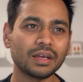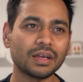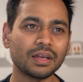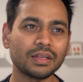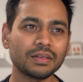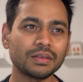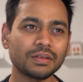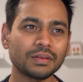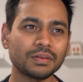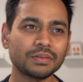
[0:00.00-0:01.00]
And
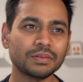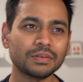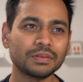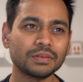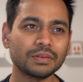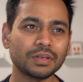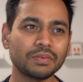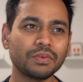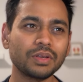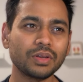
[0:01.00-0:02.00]
if
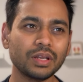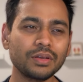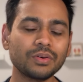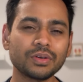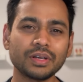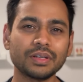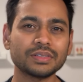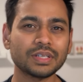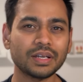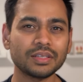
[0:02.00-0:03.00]
we really don't
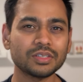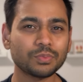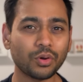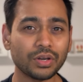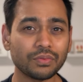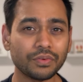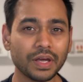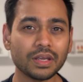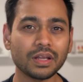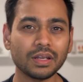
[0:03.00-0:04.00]
understand this point
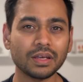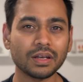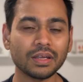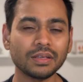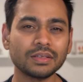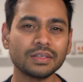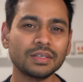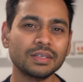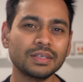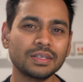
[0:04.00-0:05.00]
very clearly,
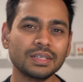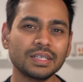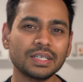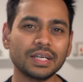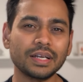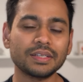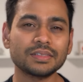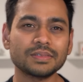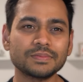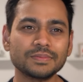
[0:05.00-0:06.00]
it
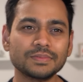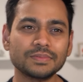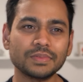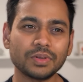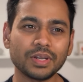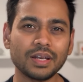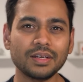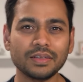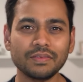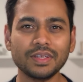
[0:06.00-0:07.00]
is
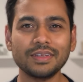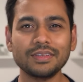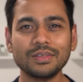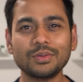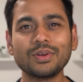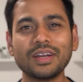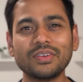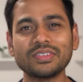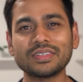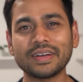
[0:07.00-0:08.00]
relatively easy to get
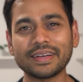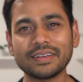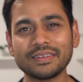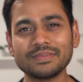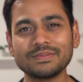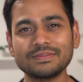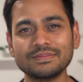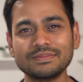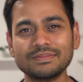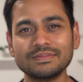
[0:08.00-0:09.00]
distracted.
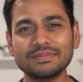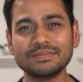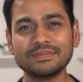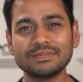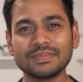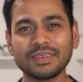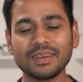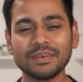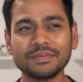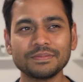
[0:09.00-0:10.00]
Yeah.